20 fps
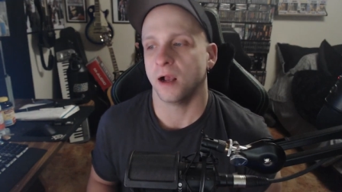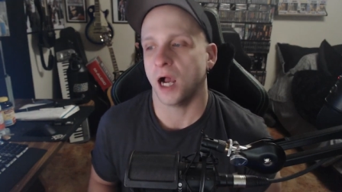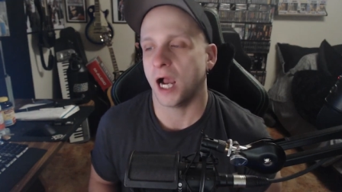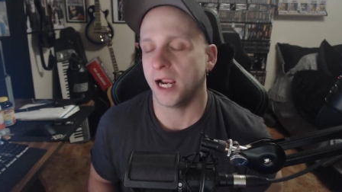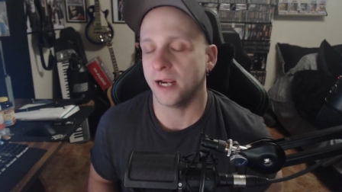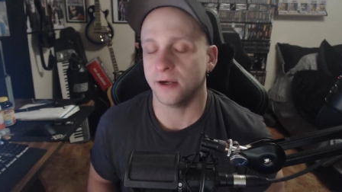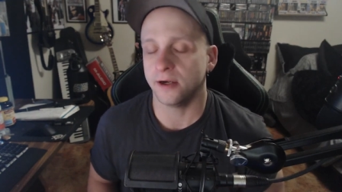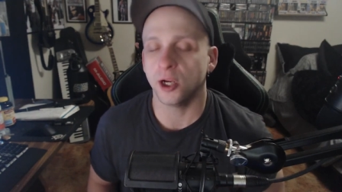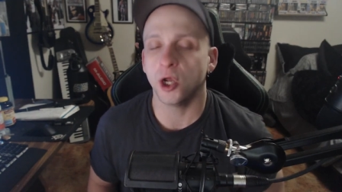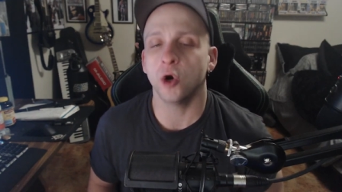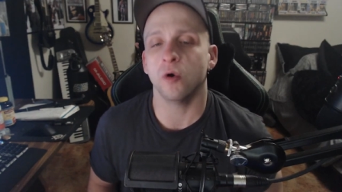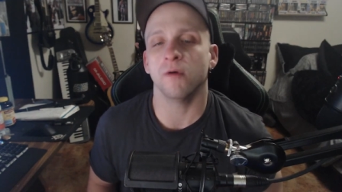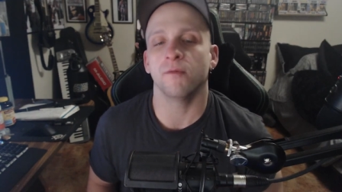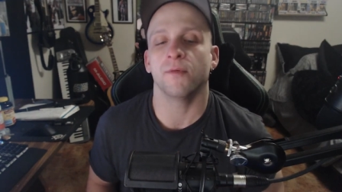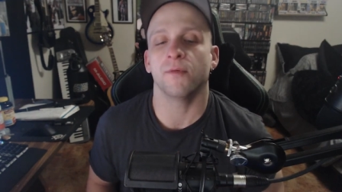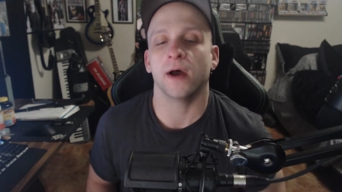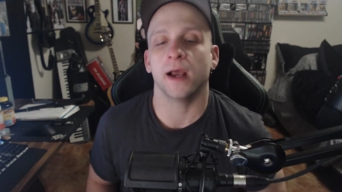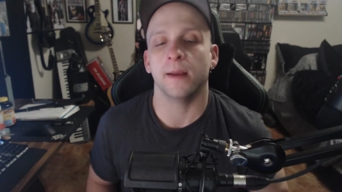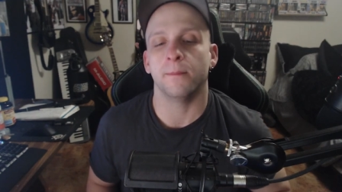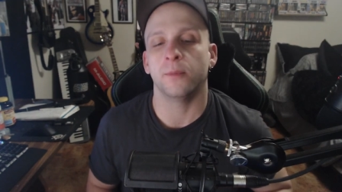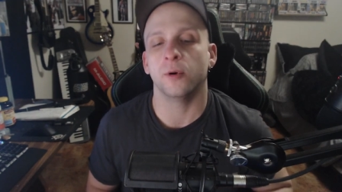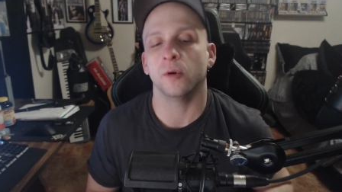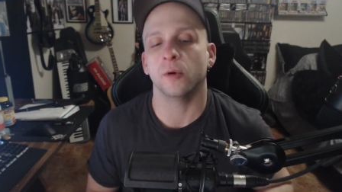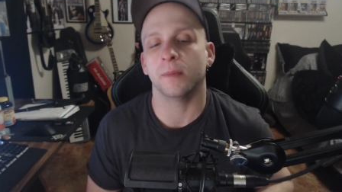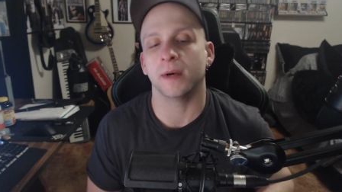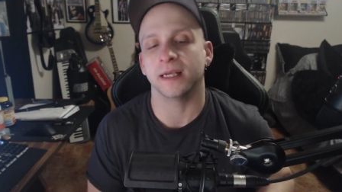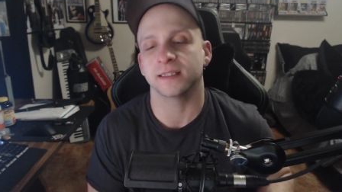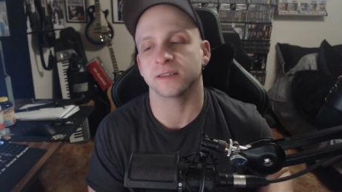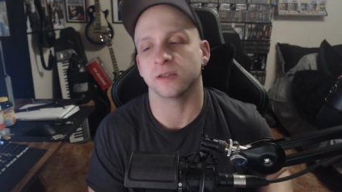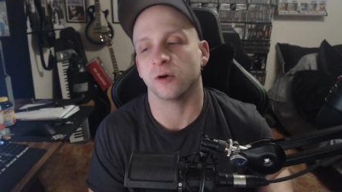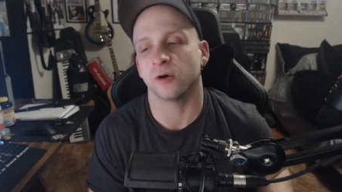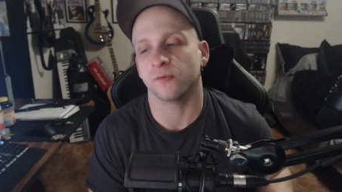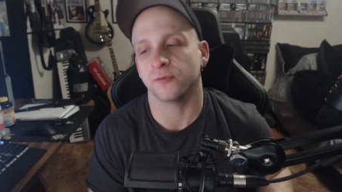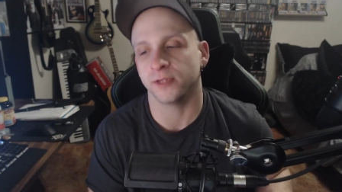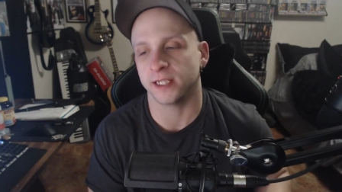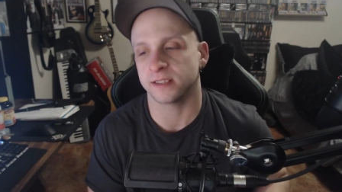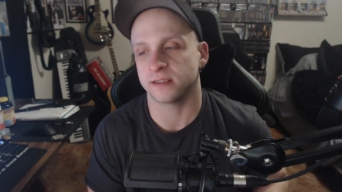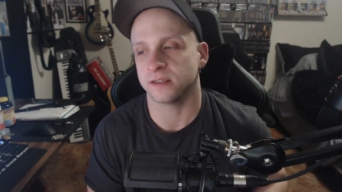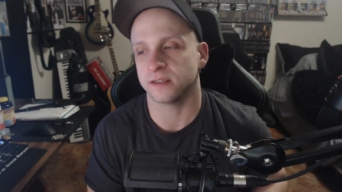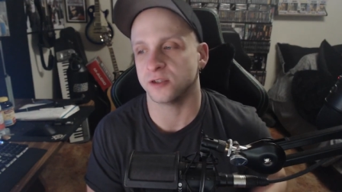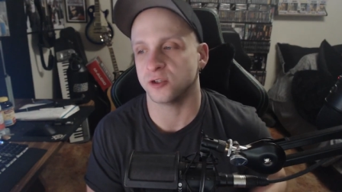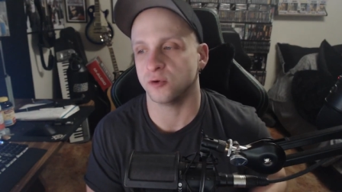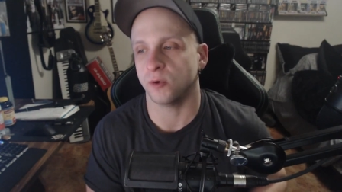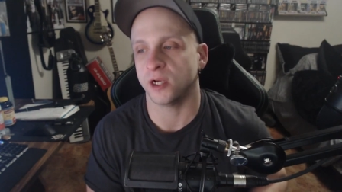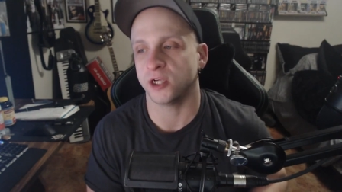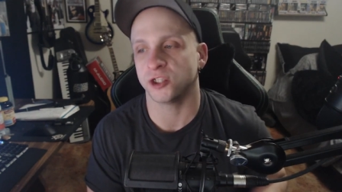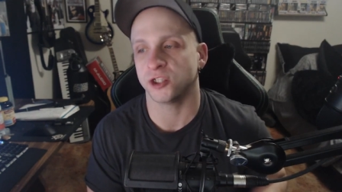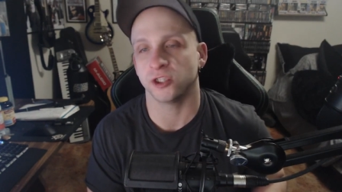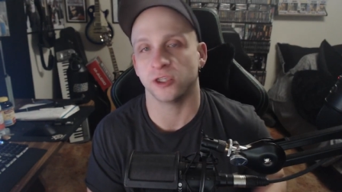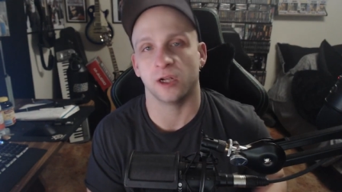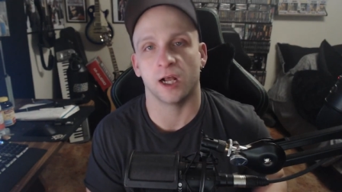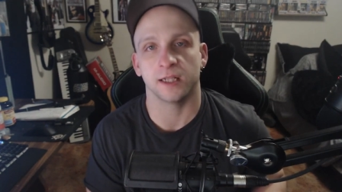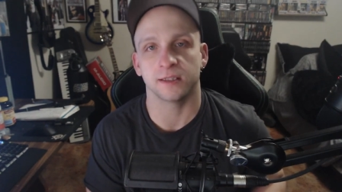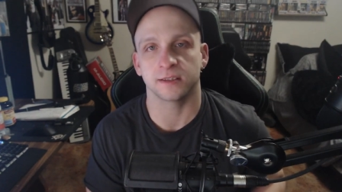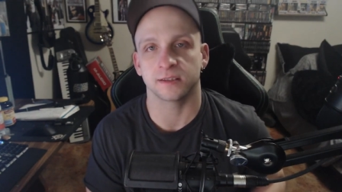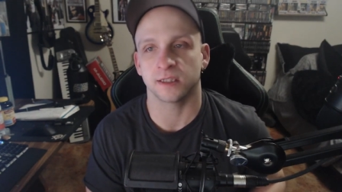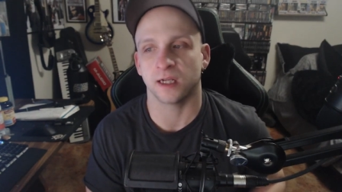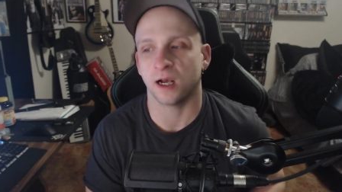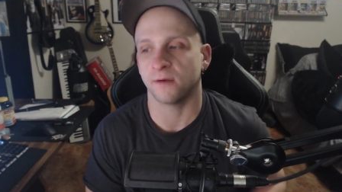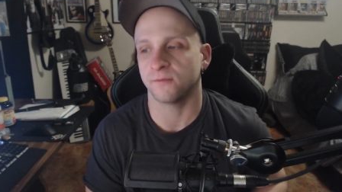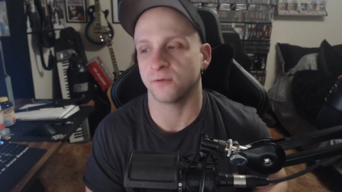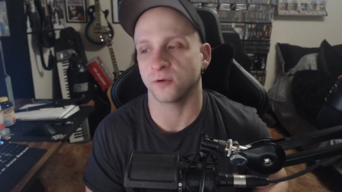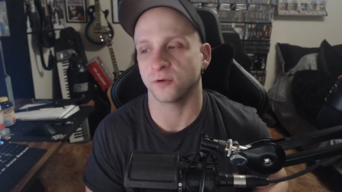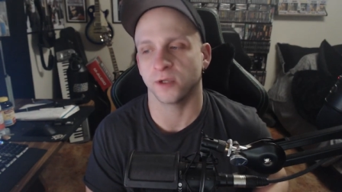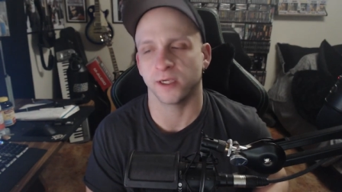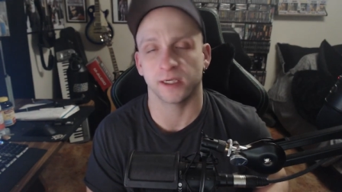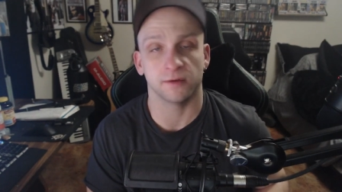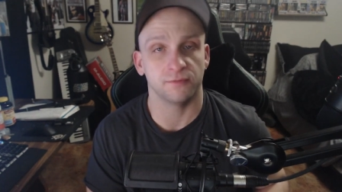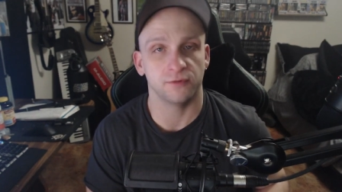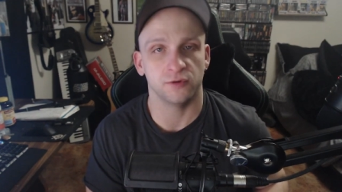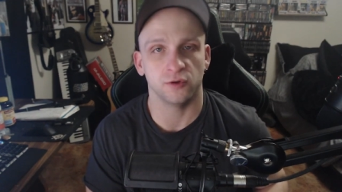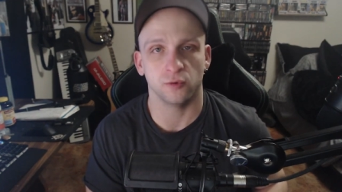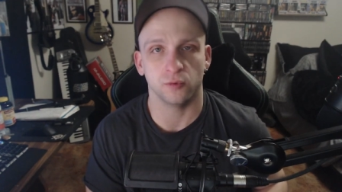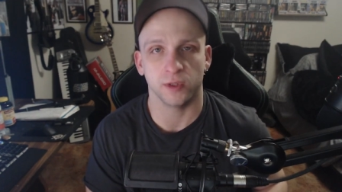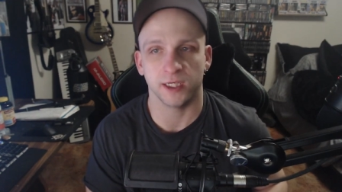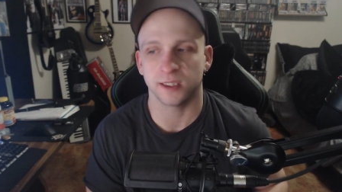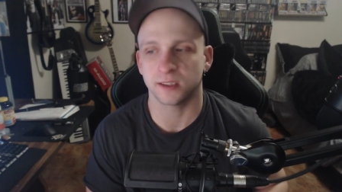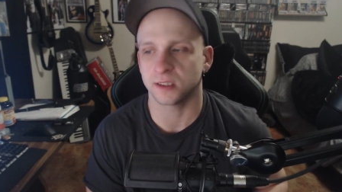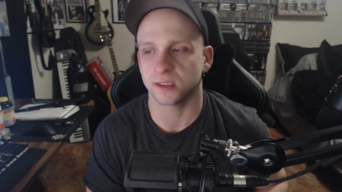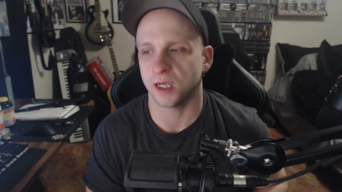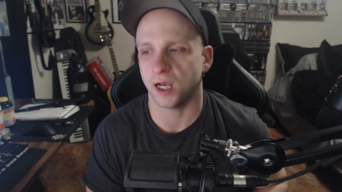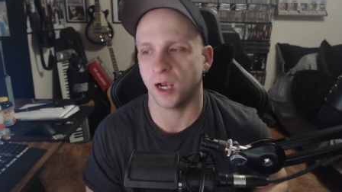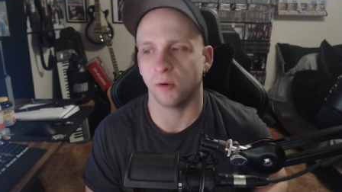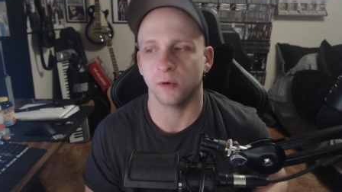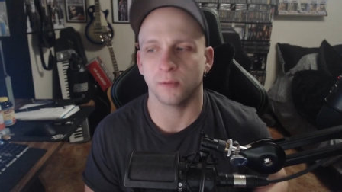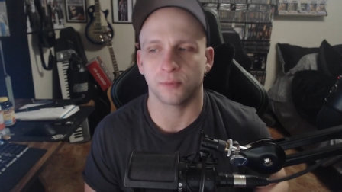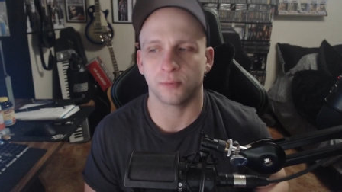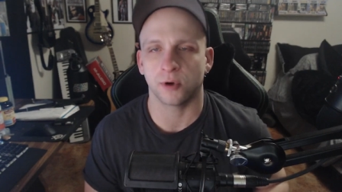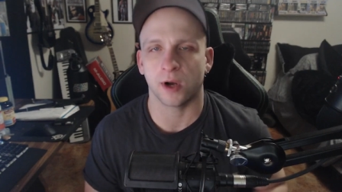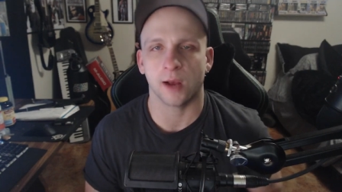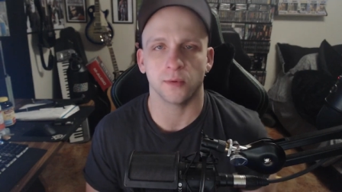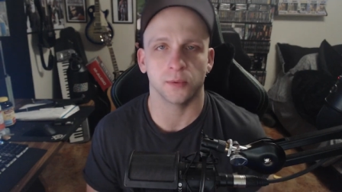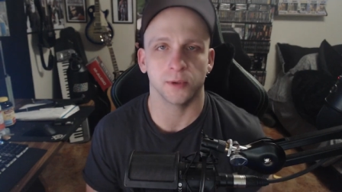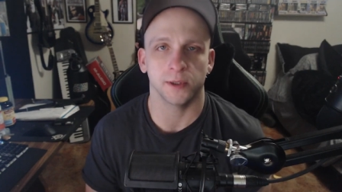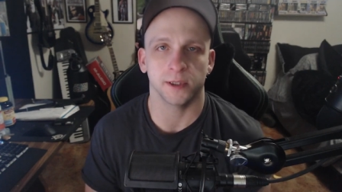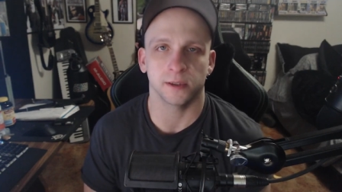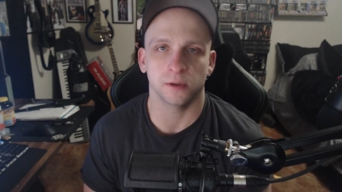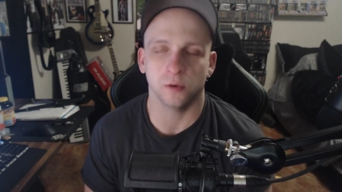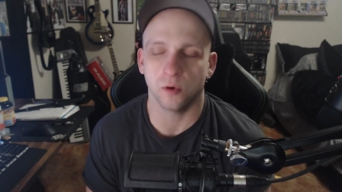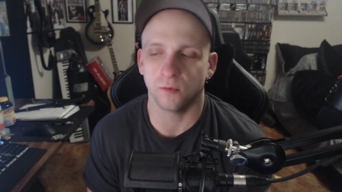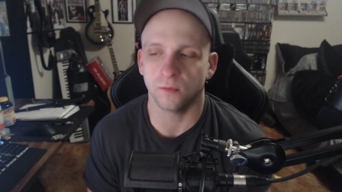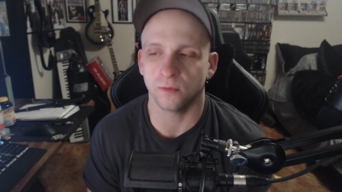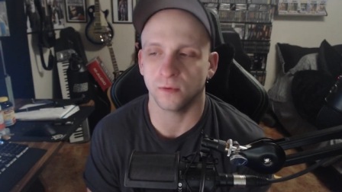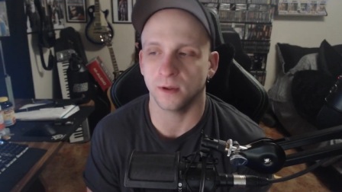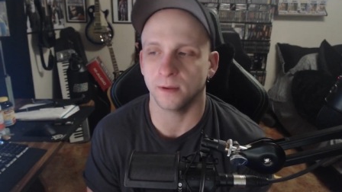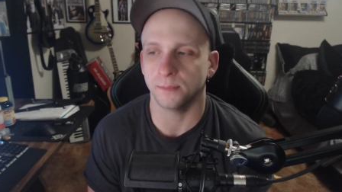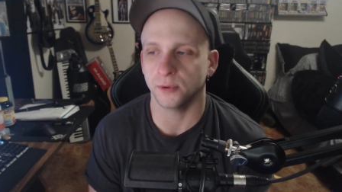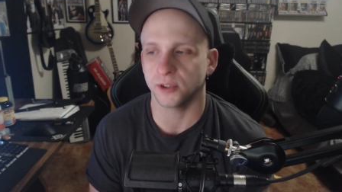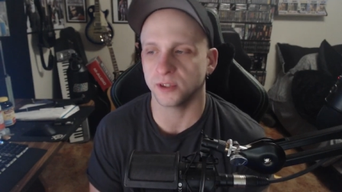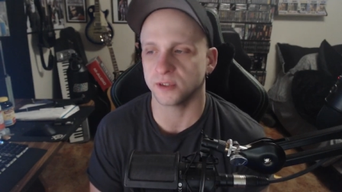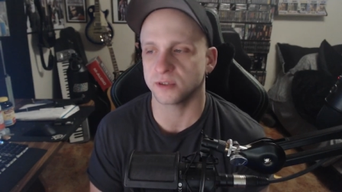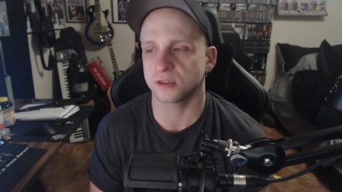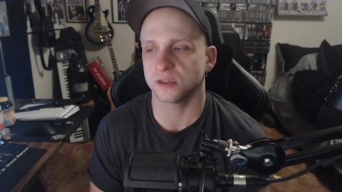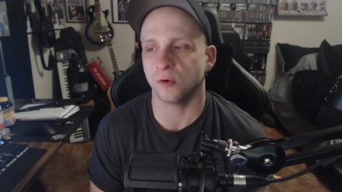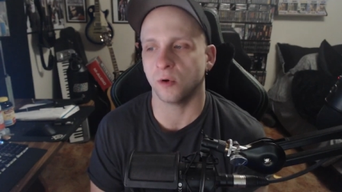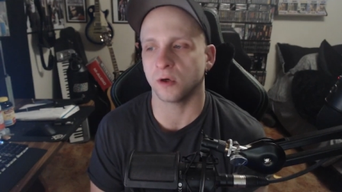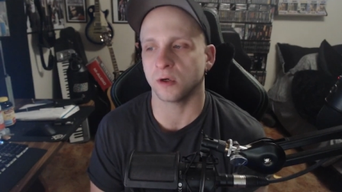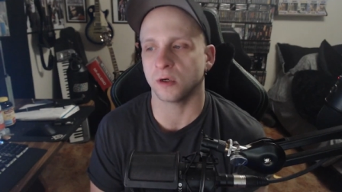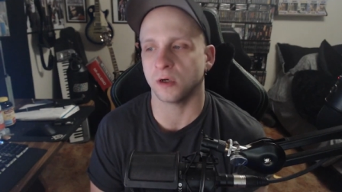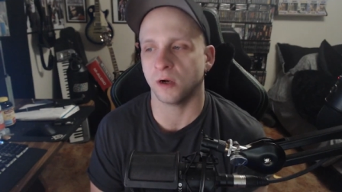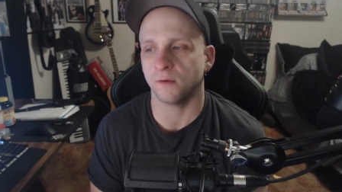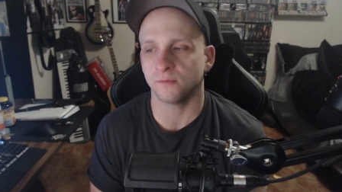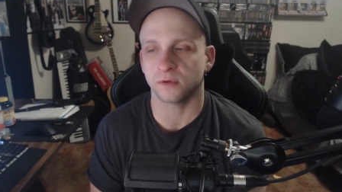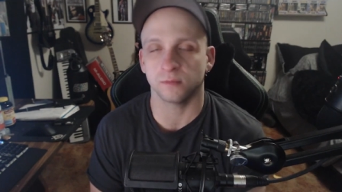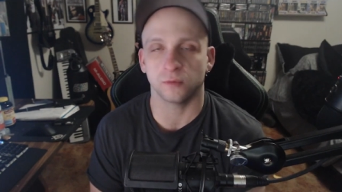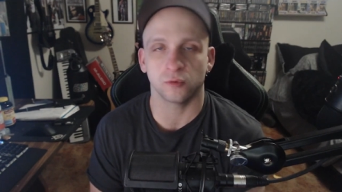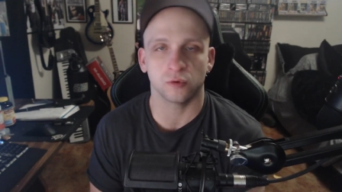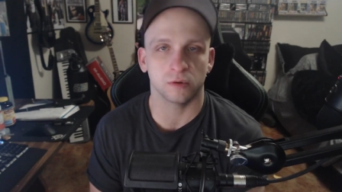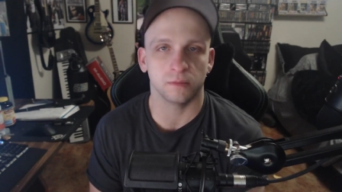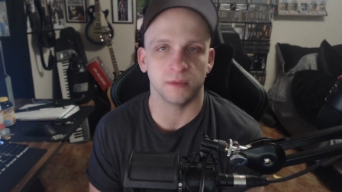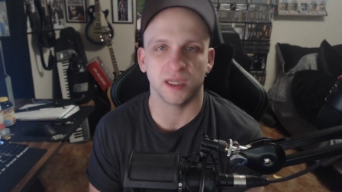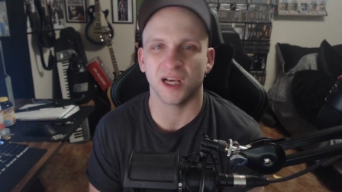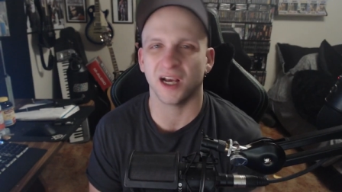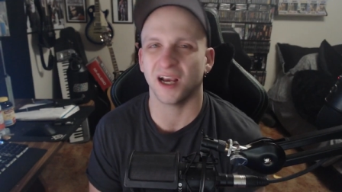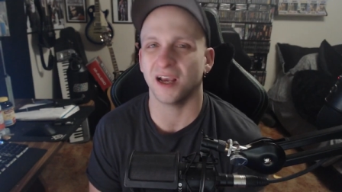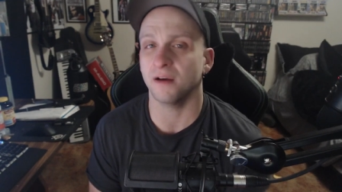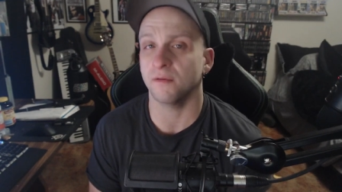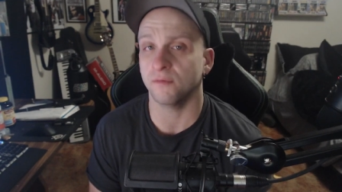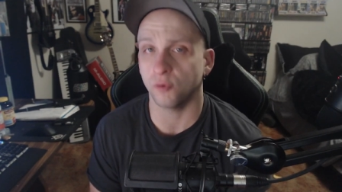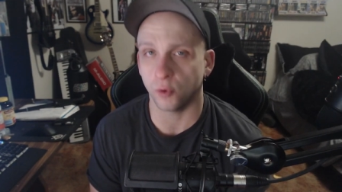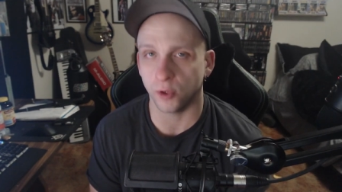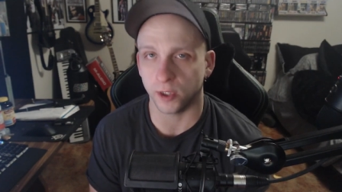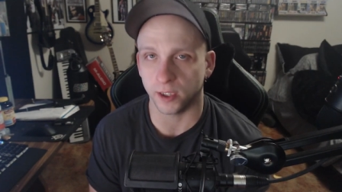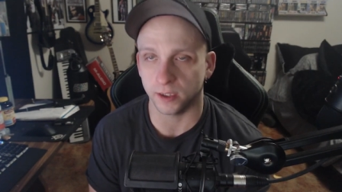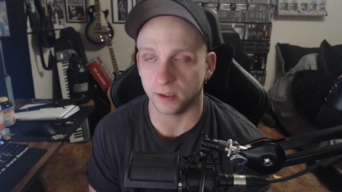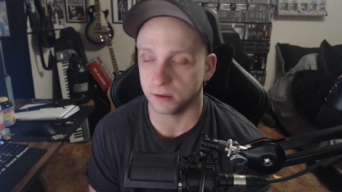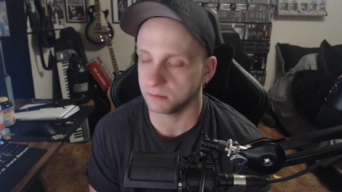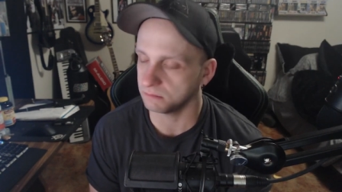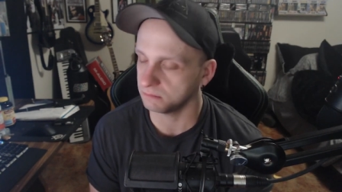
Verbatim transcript: I know if I put myself in that situation nonstop for like a few weeks, I would probably get over it, but it's so uncomfortable to me, I avoid it.